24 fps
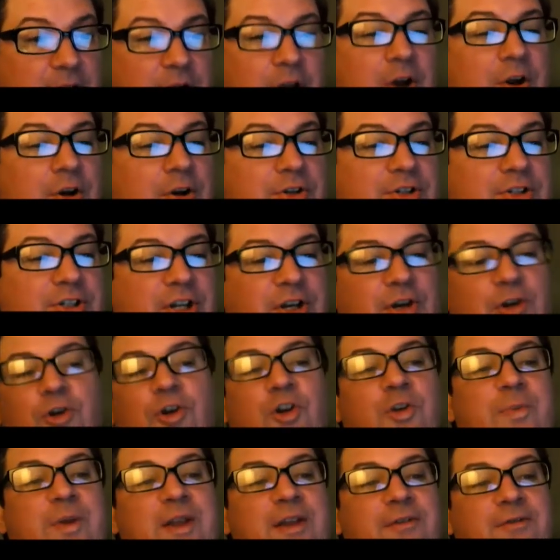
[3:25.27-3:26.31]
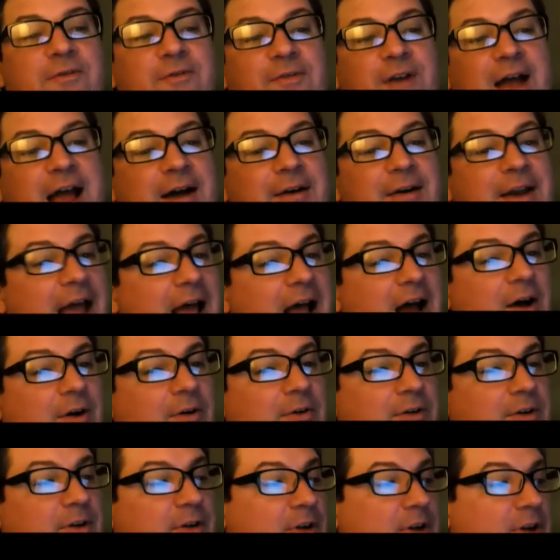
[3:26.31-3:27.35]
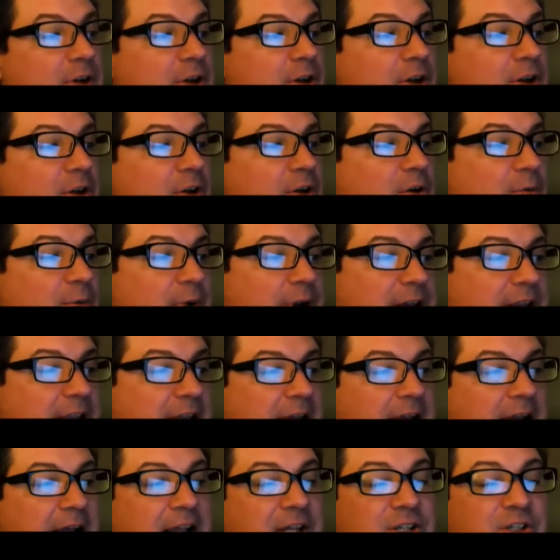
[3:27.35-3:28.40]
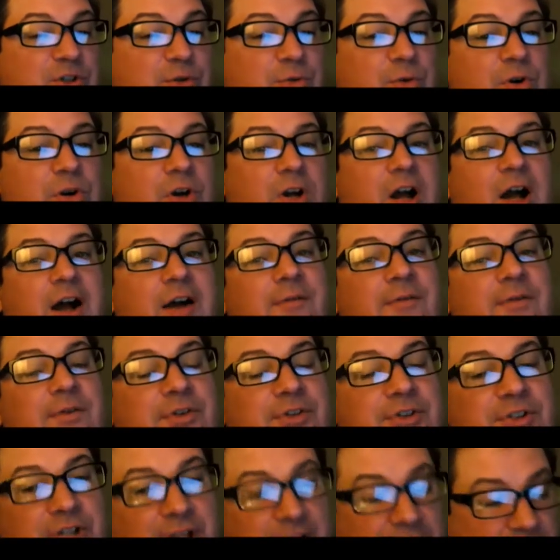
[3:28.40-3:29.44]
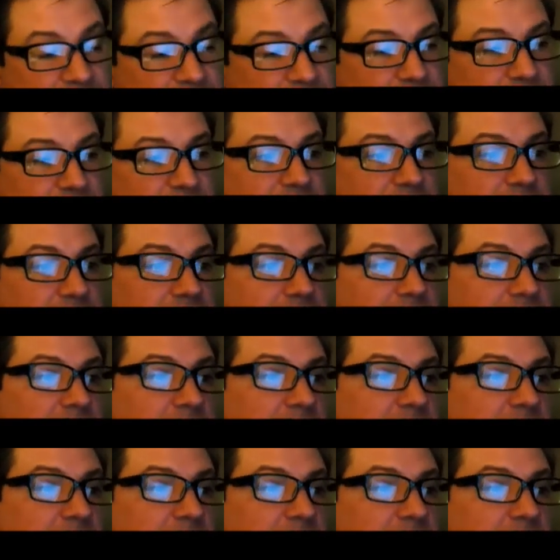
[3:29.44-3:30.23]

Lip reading: nerds can only be found out when casual conversation